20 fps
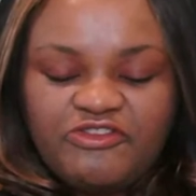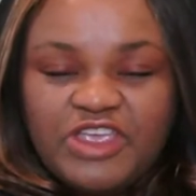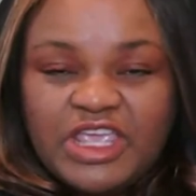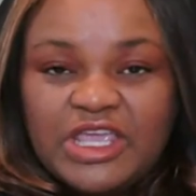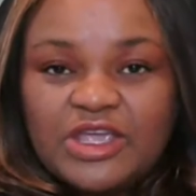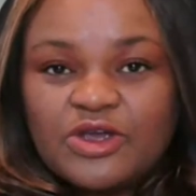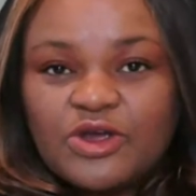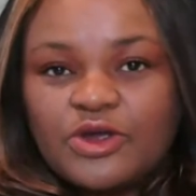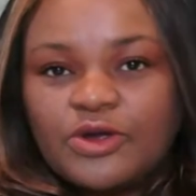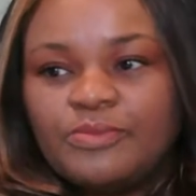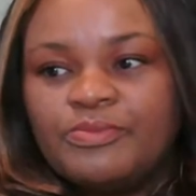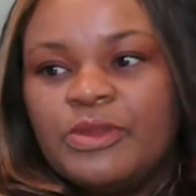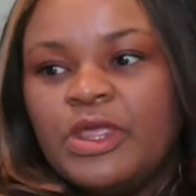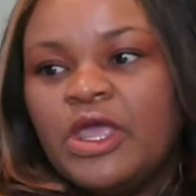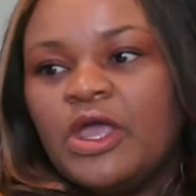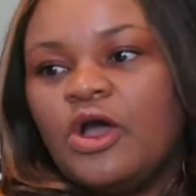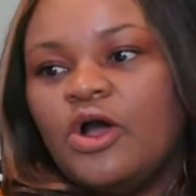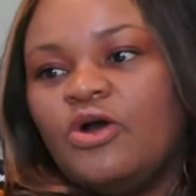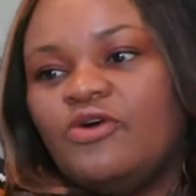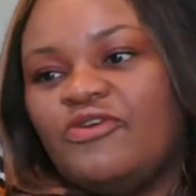fear
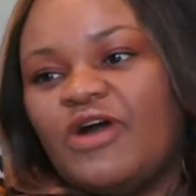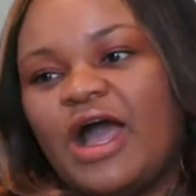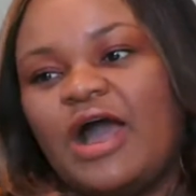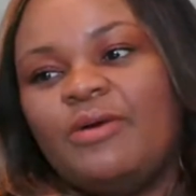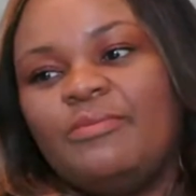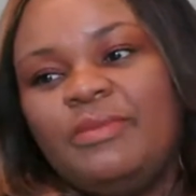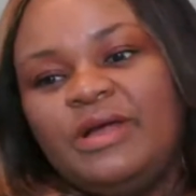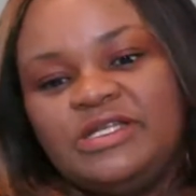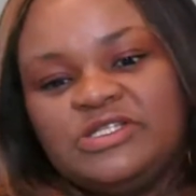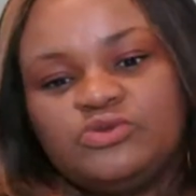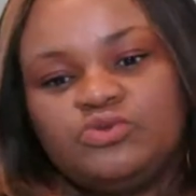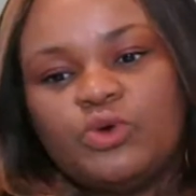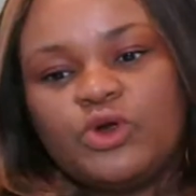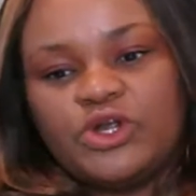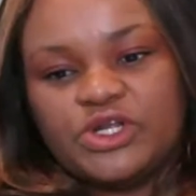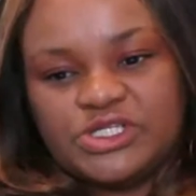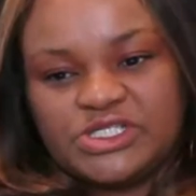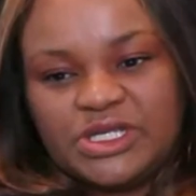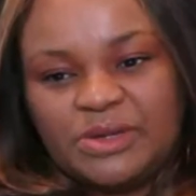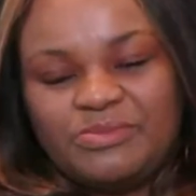of how much
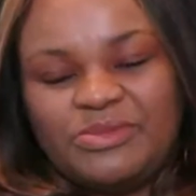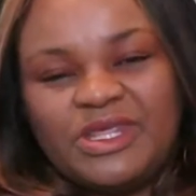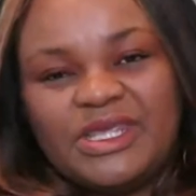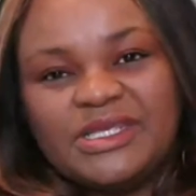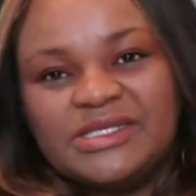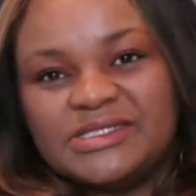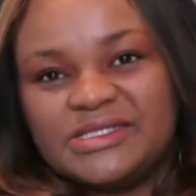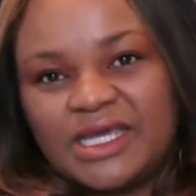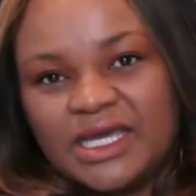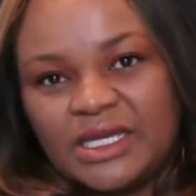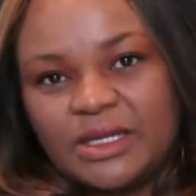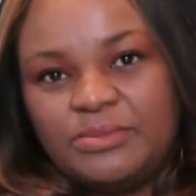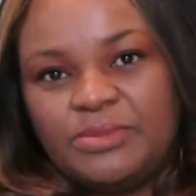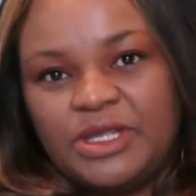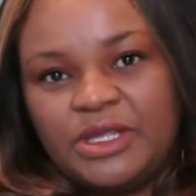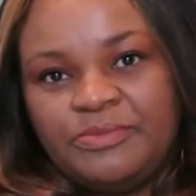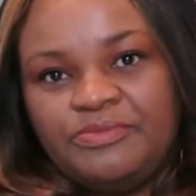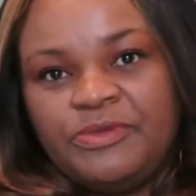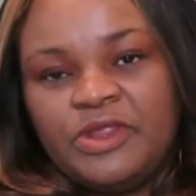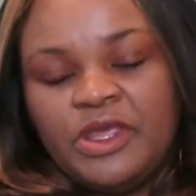work something is going to
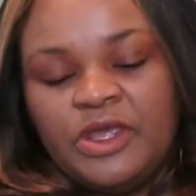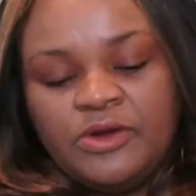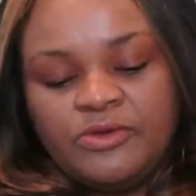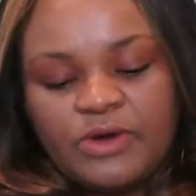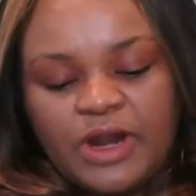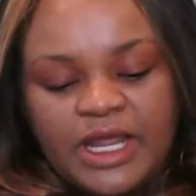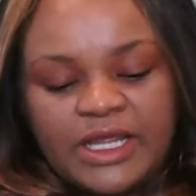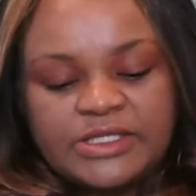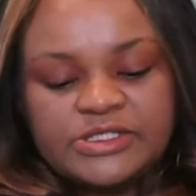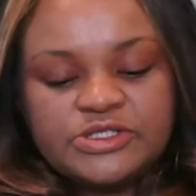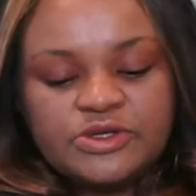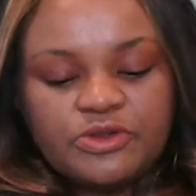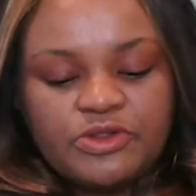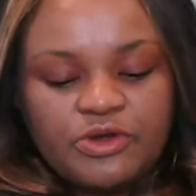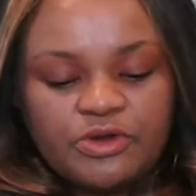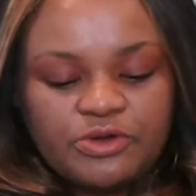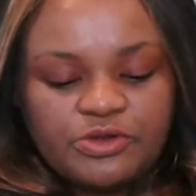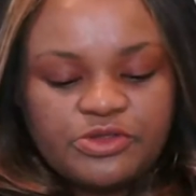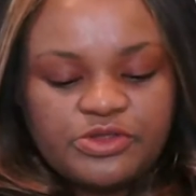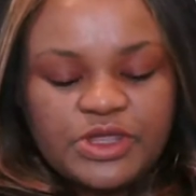be, right? And so
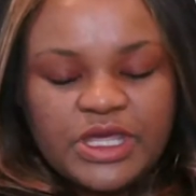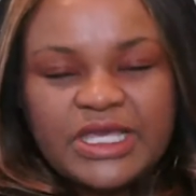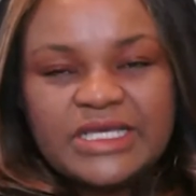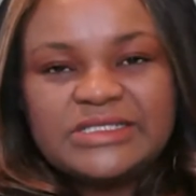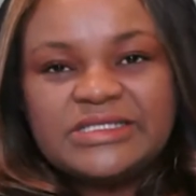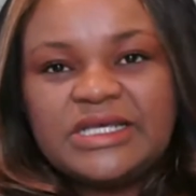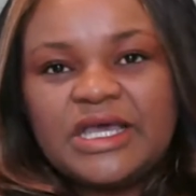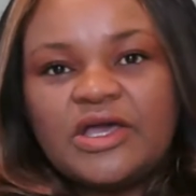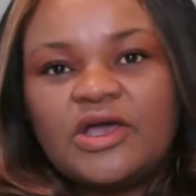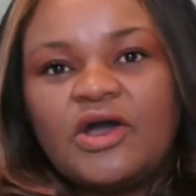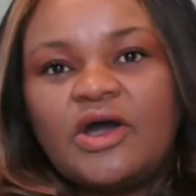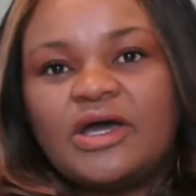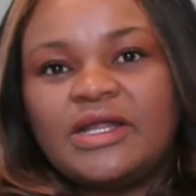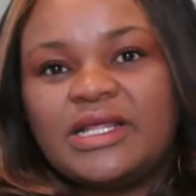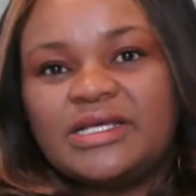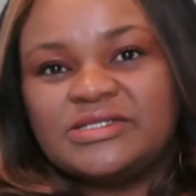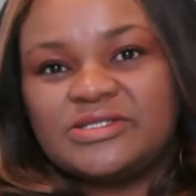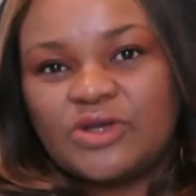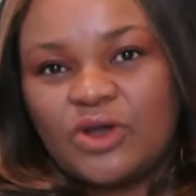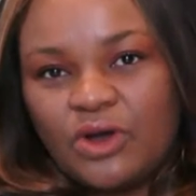there are things that God
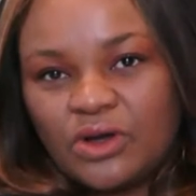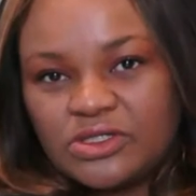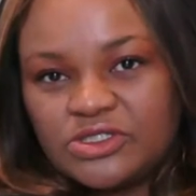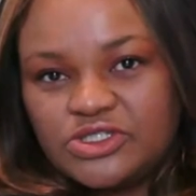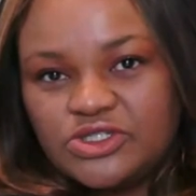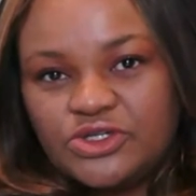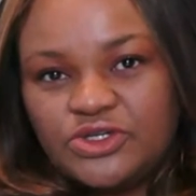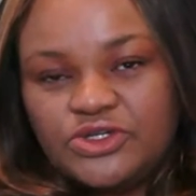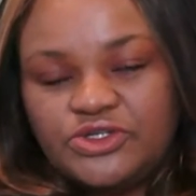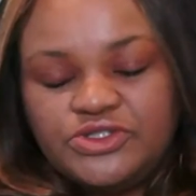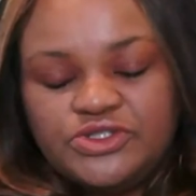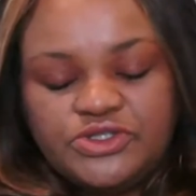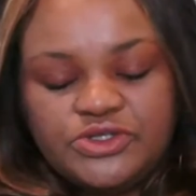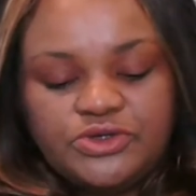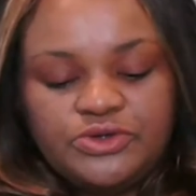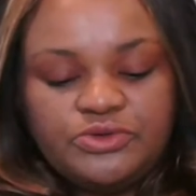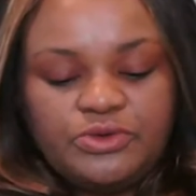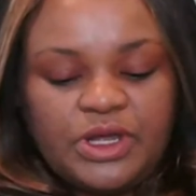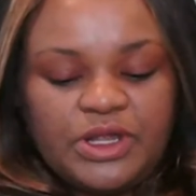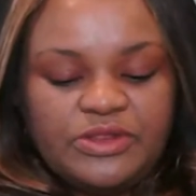has called you to
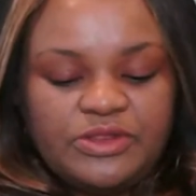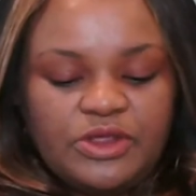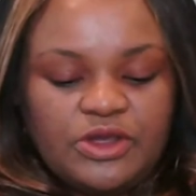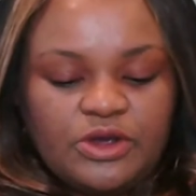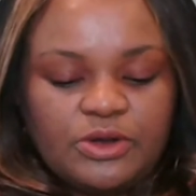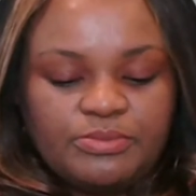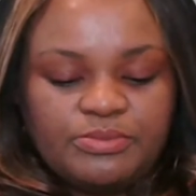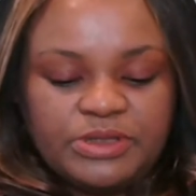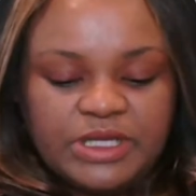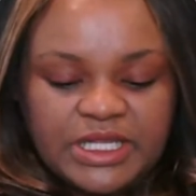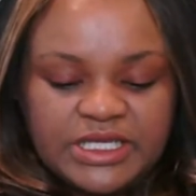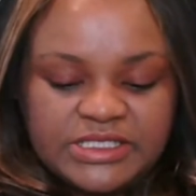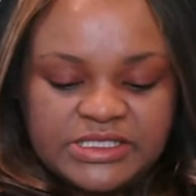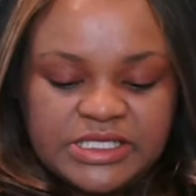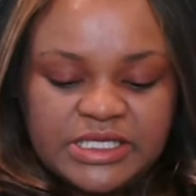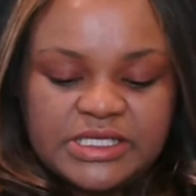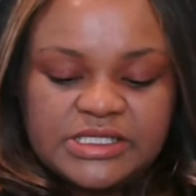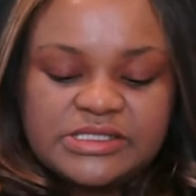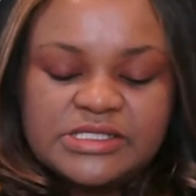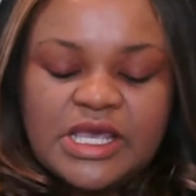do, and there are
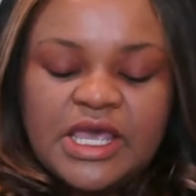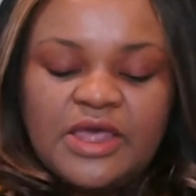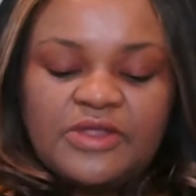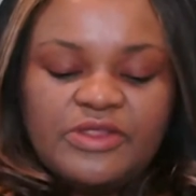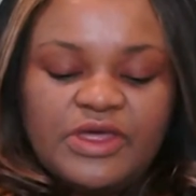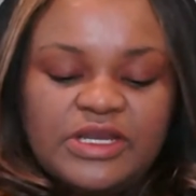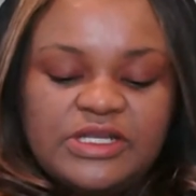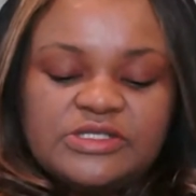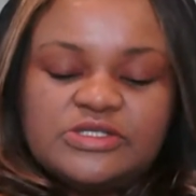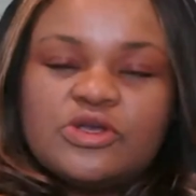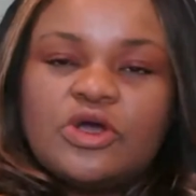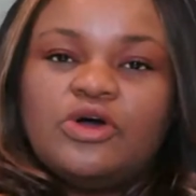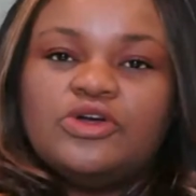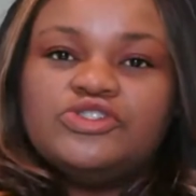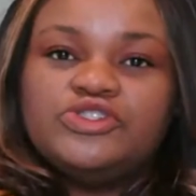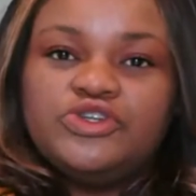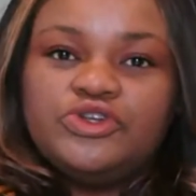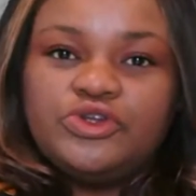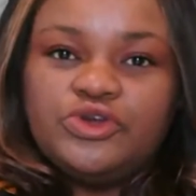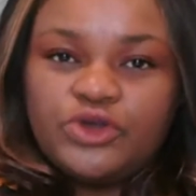places that He's
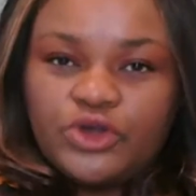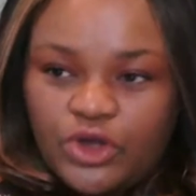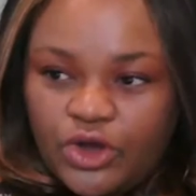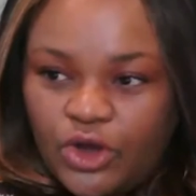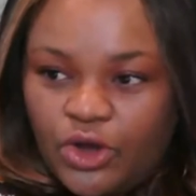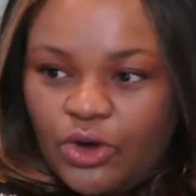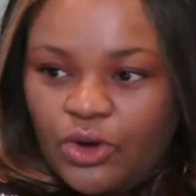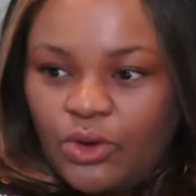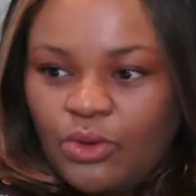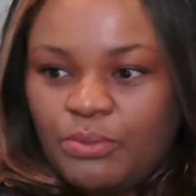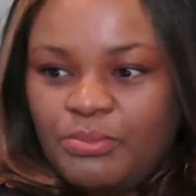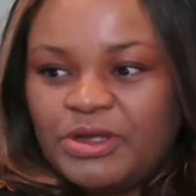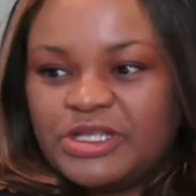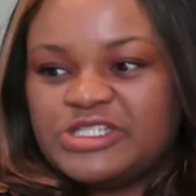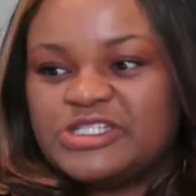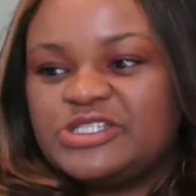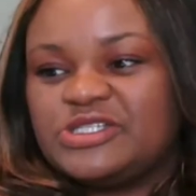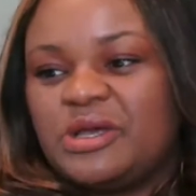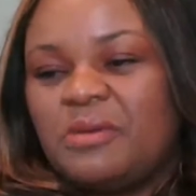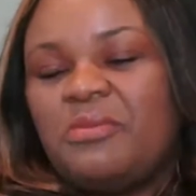called you to go,
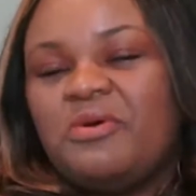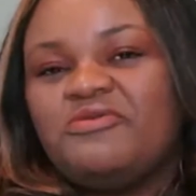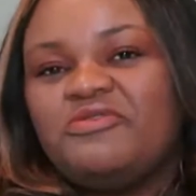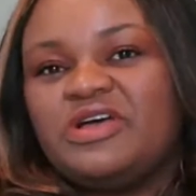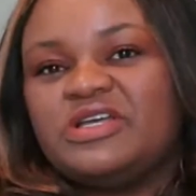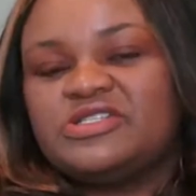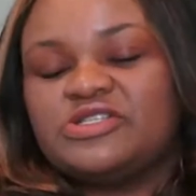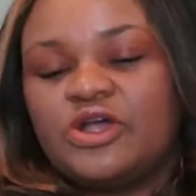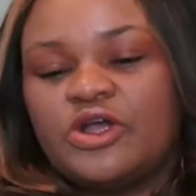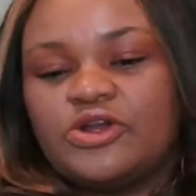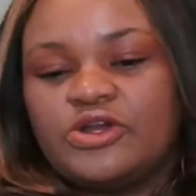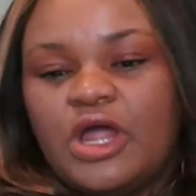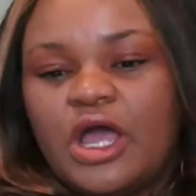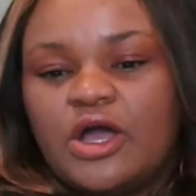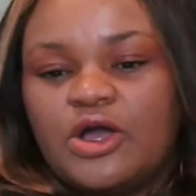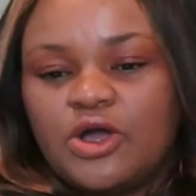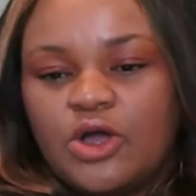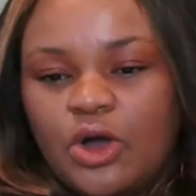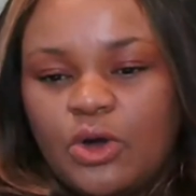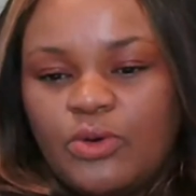but some of us are
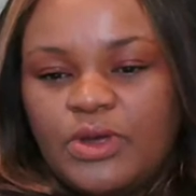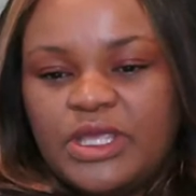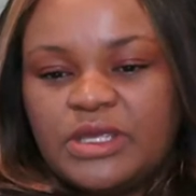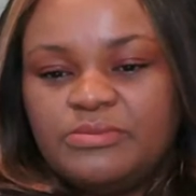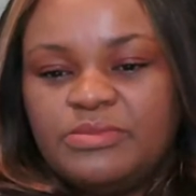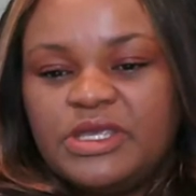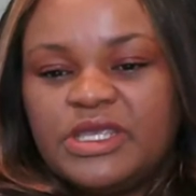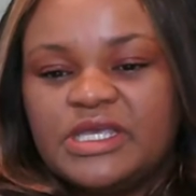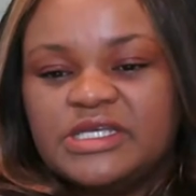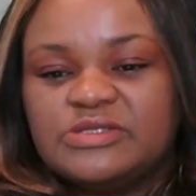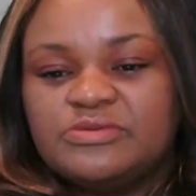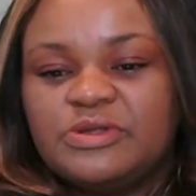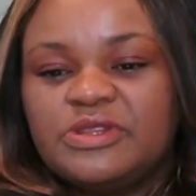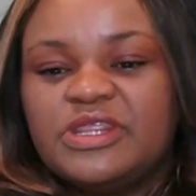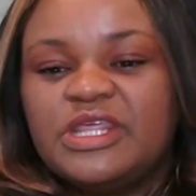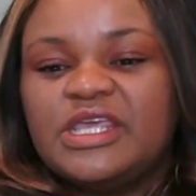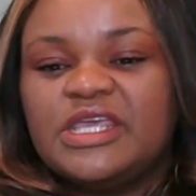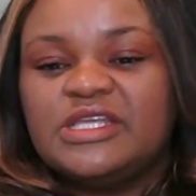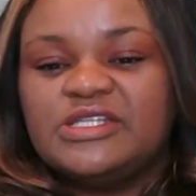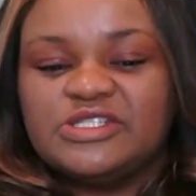not going because we
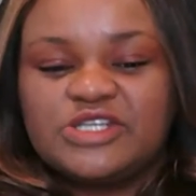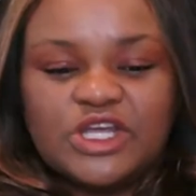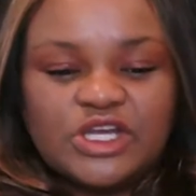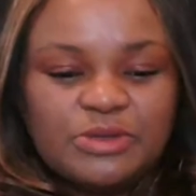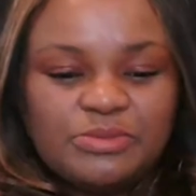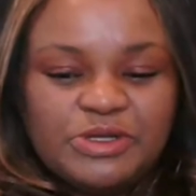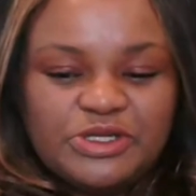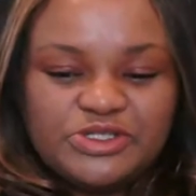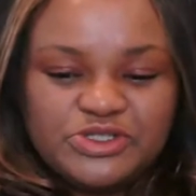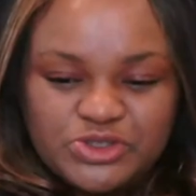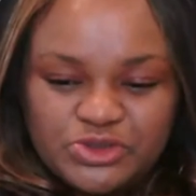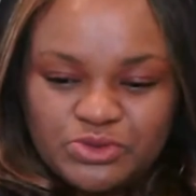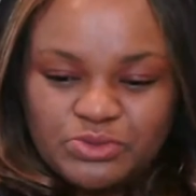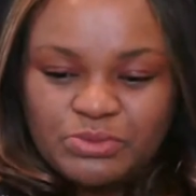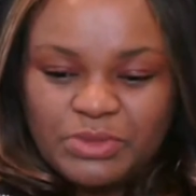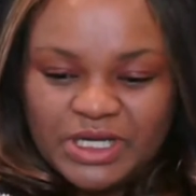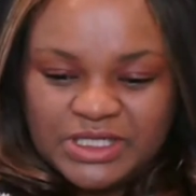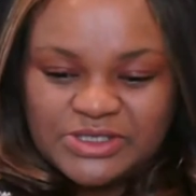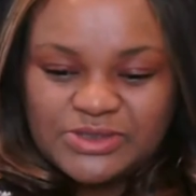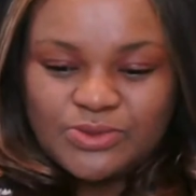think it's going to be too
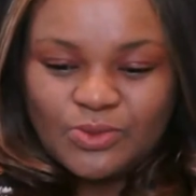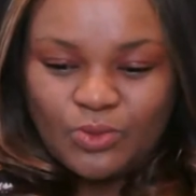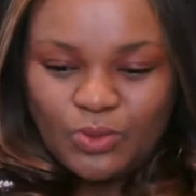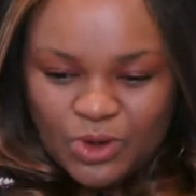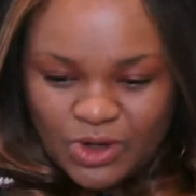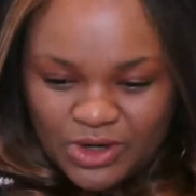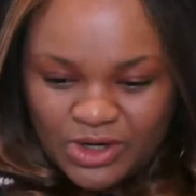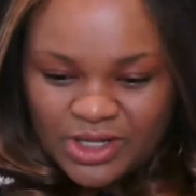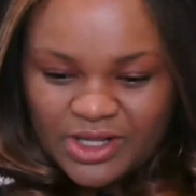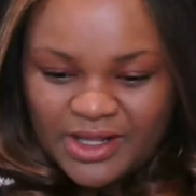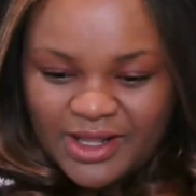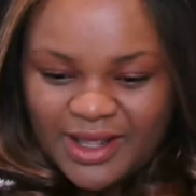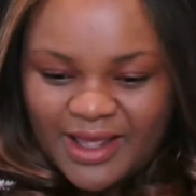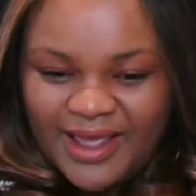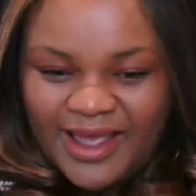much work.